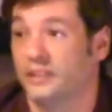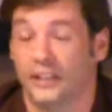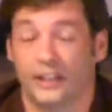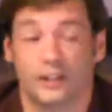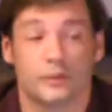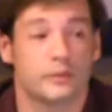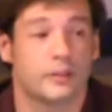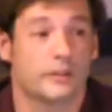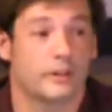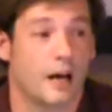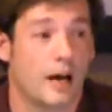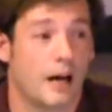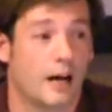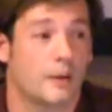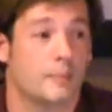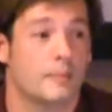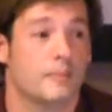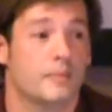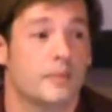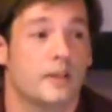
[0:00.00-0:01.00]
You know,
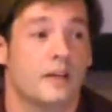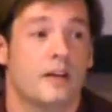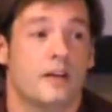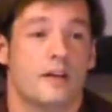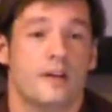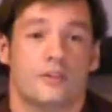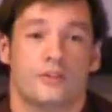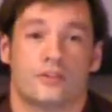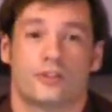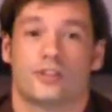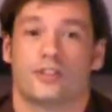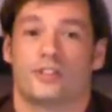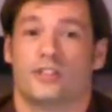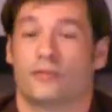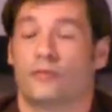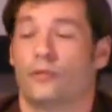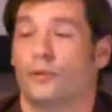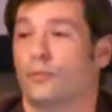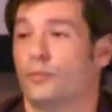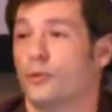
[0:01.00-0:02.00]
um, just
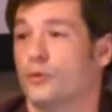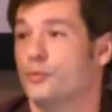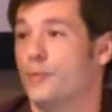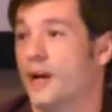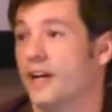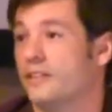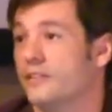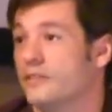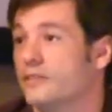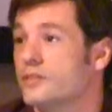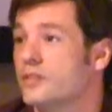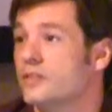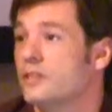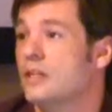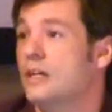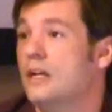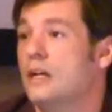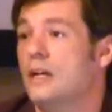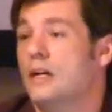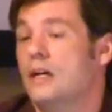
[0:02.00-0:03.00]
different perspectives.
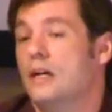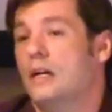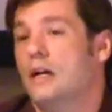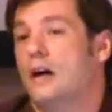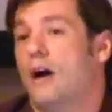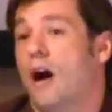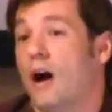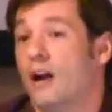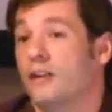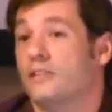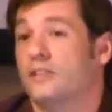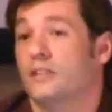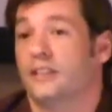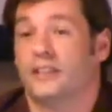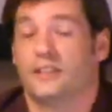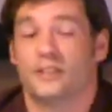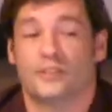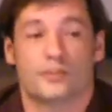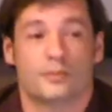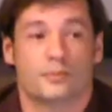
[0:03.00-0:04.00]

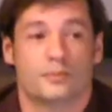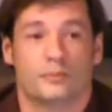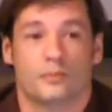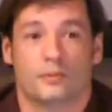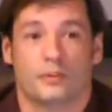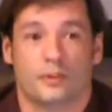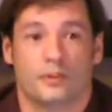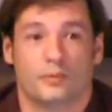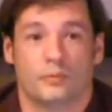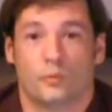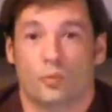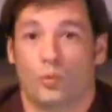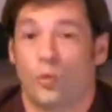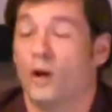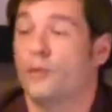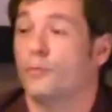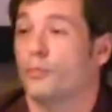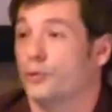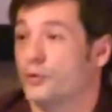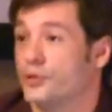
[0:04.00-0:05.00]
Okta is
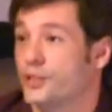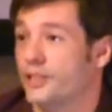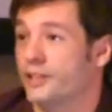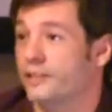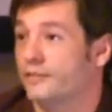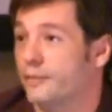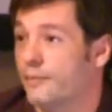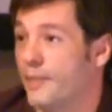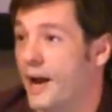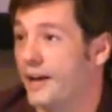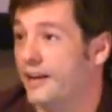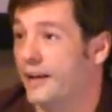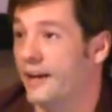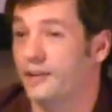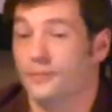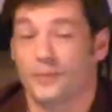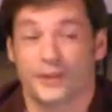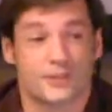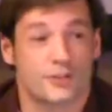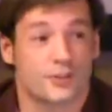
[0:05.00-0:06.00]
1% of a Mac
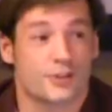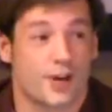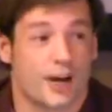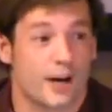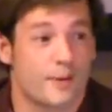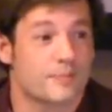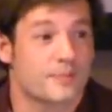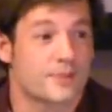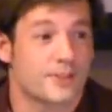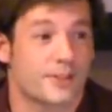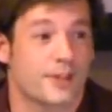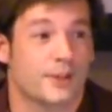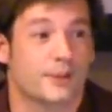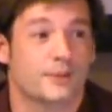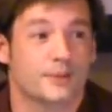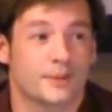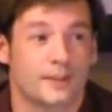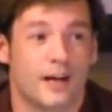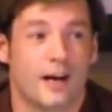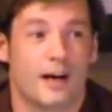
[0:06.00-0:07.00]
admin's job.
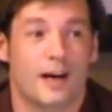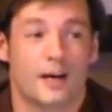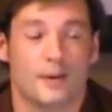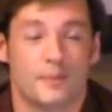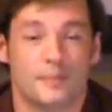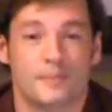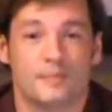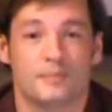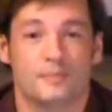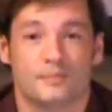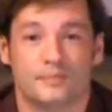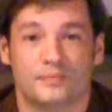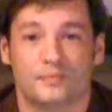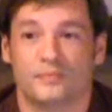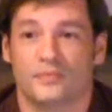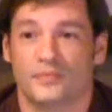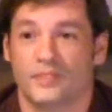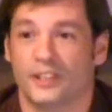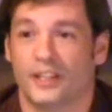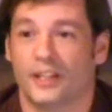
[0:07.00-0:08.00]
So, um,
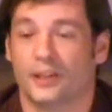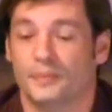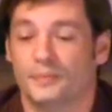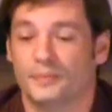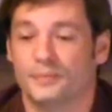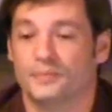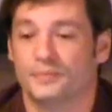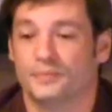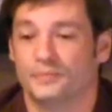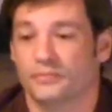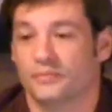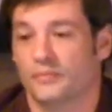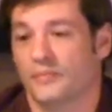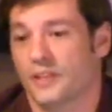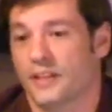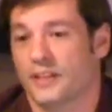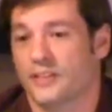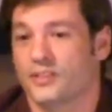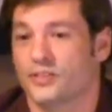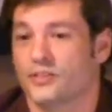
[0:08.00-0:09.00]
you know,
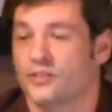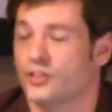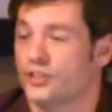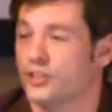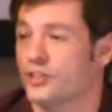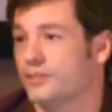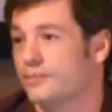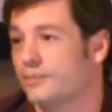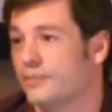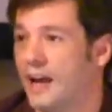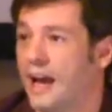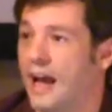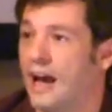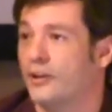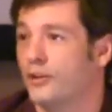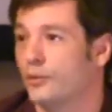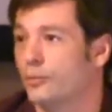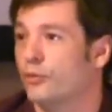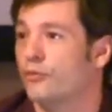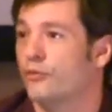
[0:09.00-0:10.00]
it's just
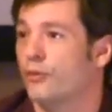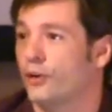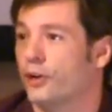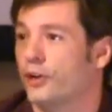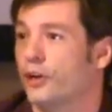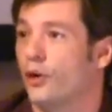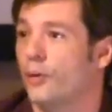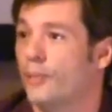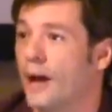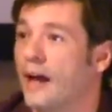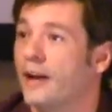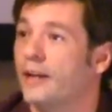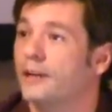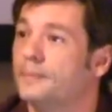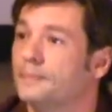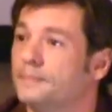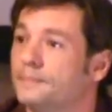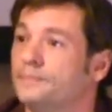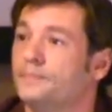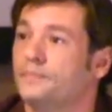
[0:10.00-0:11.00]
how you prefer to go about it.